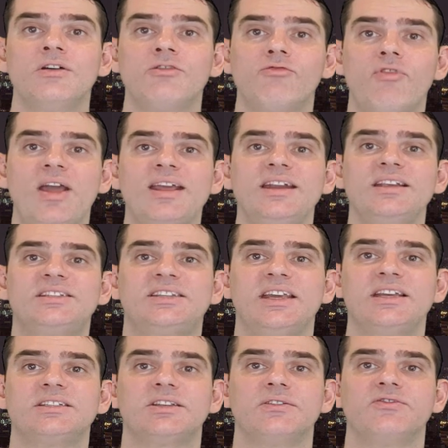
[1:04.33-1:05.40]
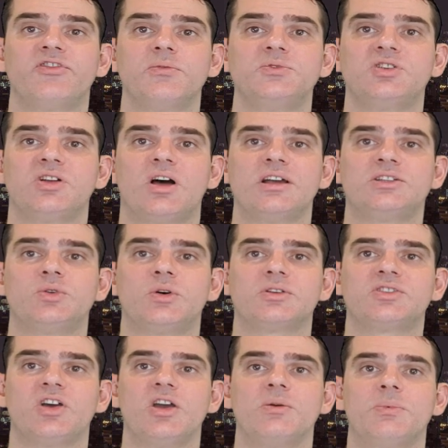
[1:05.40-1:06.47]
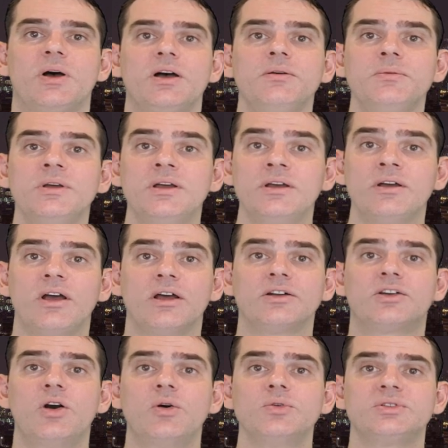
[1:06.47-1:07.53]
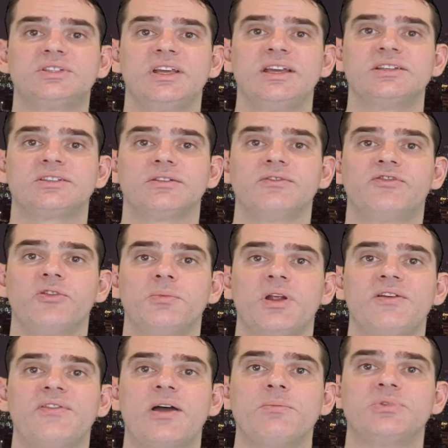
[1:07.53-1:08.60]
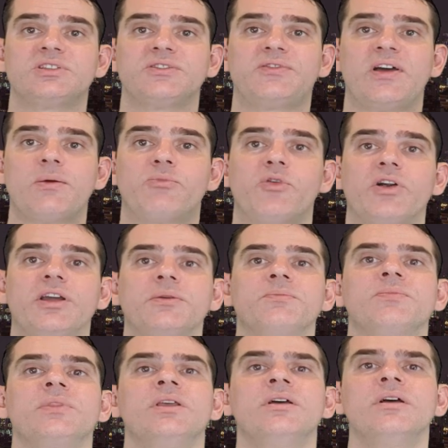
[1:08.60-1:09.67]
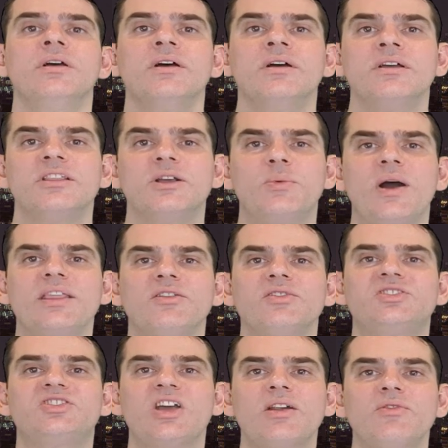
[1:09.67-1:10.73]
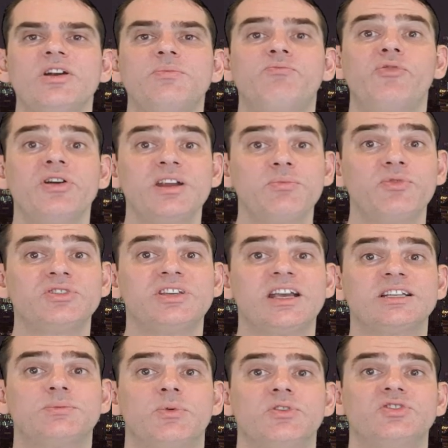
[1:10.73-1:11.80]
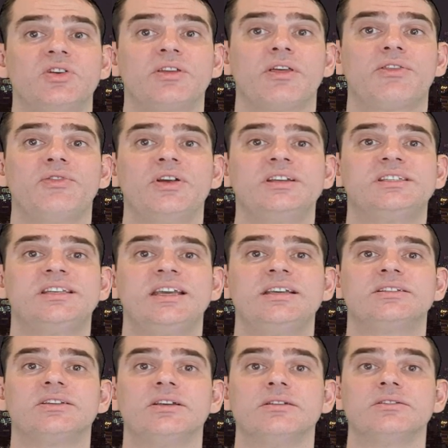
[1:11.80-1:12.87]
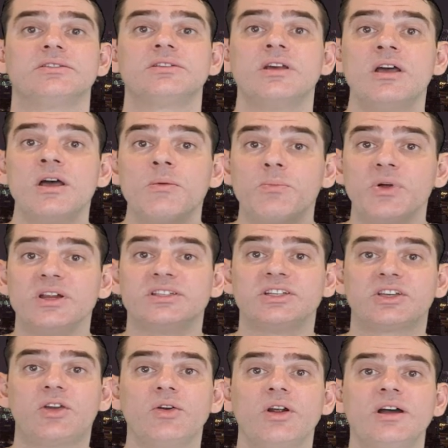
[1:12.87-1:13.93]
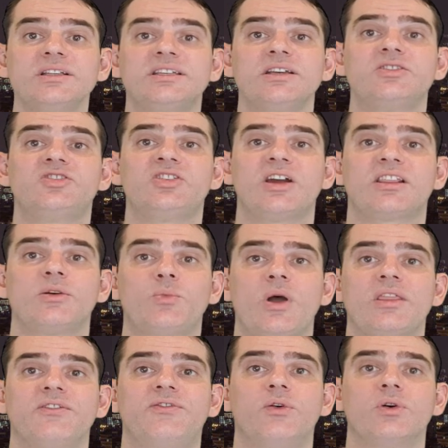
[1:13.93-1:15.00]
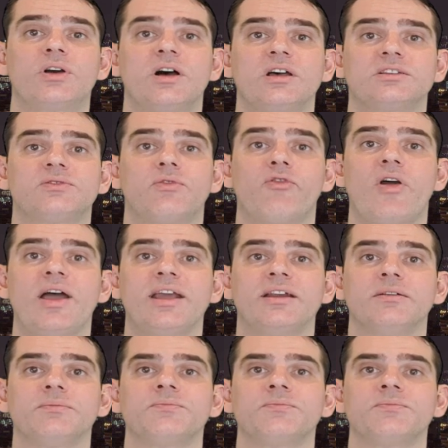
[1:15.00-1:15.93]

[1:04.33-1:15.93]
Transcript: rainy season from July to October, and cool season from November to February. The weather is generally pretty predictable during the three seasons, but it's a good idea to check the weather forecast for rain.